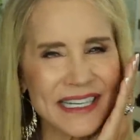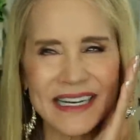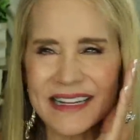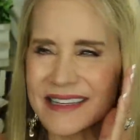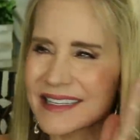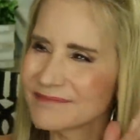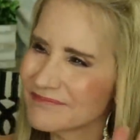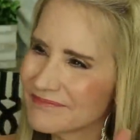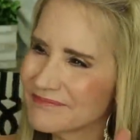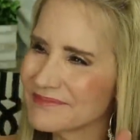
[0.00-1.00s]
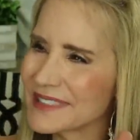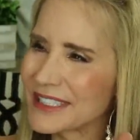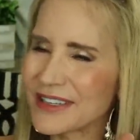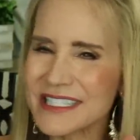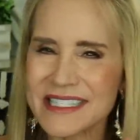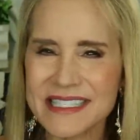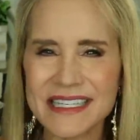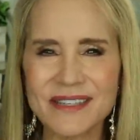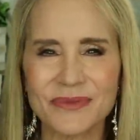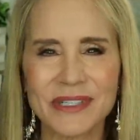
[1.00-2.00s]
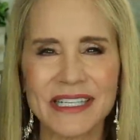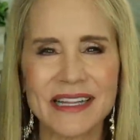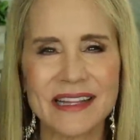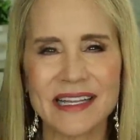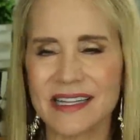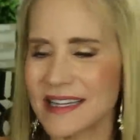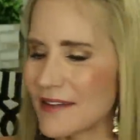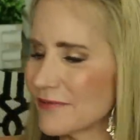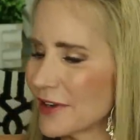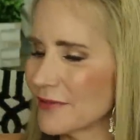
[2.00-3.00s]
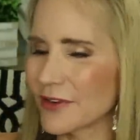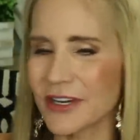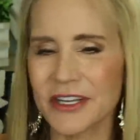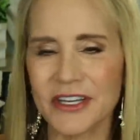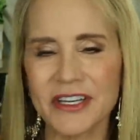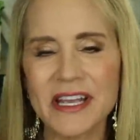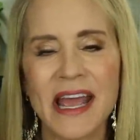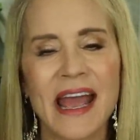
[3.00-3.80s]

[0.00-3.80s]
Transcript: And I thought, hmm, you know, I just didn't really think that that felt very good.